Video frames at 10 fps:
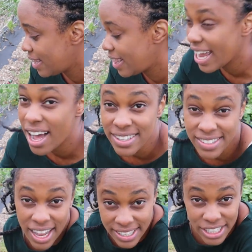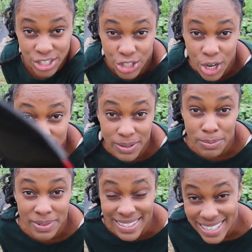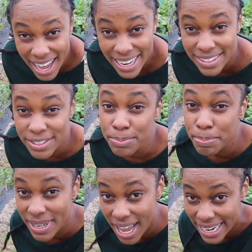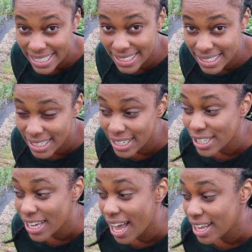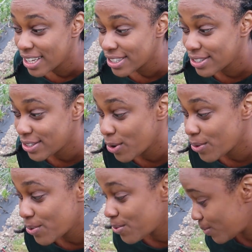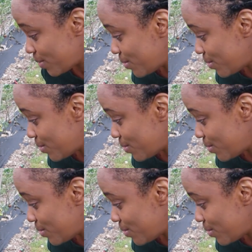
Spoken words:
they are starting to show some signs of blight. So